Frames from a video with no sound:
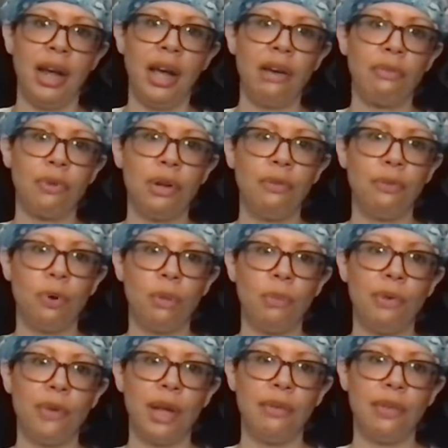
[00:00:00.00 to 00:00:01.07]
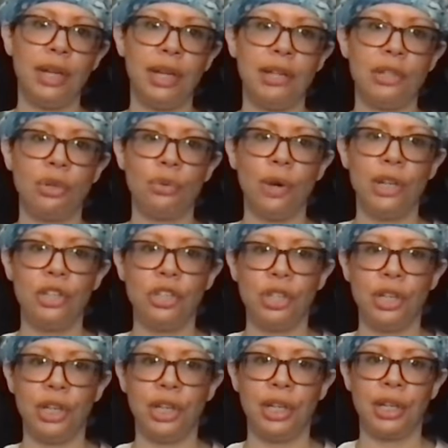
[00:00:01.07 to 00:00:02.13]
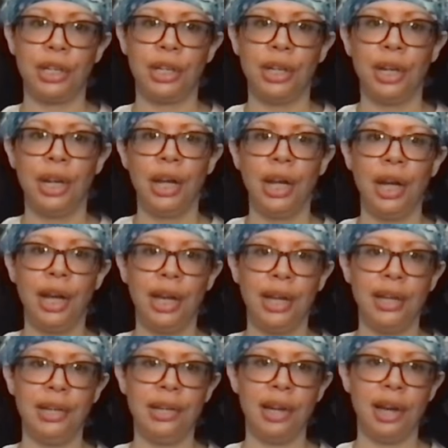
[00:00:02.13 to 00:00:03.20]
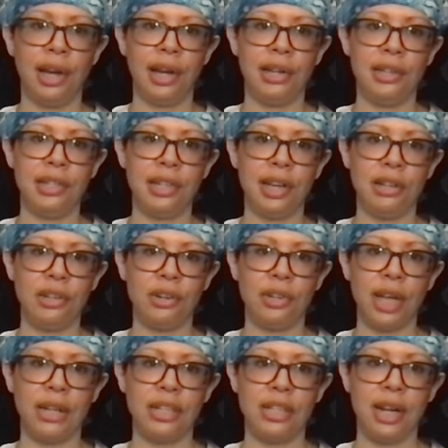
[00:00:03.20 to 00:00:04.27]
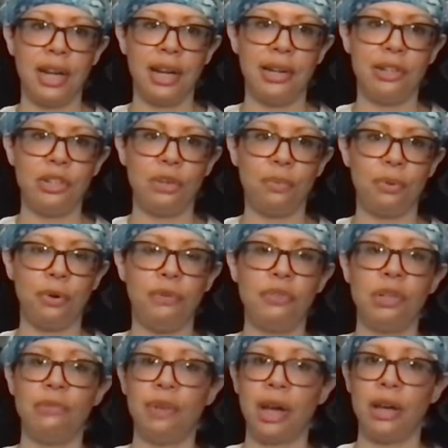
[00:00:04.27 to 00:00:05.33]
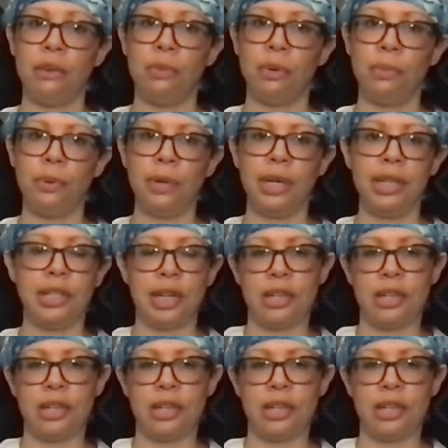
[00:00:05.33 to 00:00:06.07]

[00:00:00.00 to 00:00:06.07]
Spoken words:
every form of evidence, questioning and dissenter that stands to prove some valuable points.